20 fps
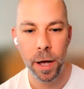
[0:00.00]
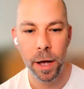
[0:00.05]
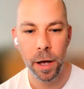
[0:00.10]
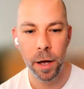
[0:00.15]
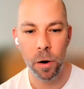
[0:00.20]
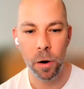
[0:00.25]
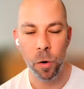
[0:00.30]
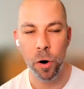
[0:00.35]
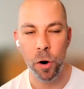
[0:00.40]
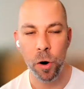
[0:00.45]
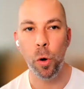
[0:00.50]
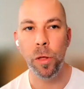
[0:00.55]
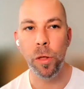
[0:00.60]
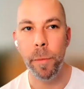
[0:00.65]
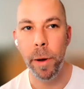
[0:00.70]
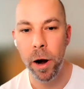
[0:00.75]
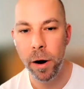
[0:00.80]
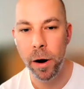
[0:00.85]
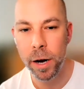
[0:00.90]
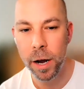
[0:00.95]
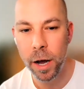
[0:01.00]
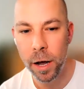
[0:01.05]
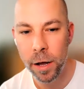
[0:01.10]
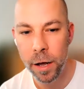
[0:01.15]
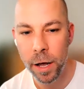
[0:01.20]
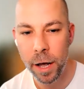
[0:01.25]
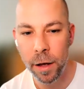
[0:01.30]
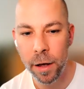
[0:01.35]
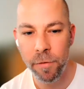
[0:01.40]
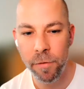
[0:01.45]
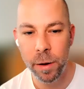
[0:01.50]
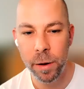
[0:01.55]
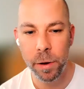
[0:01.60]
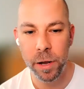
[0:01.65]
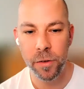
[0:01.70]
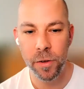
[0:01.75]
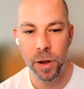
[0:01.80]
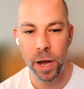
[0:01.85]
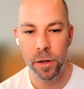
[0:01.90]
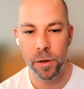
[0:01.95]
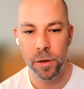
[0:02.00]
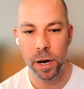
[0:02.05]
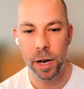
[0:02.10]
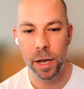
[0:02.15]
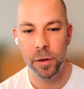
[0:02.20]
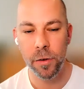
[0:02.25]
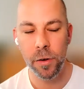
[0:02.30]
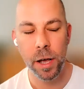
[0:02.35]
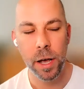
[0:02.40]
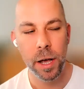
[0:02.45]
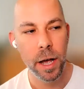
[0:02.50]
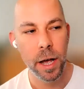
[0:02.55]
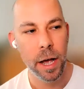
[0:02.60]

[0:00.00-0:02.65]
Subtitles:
or a North America VP sales at least,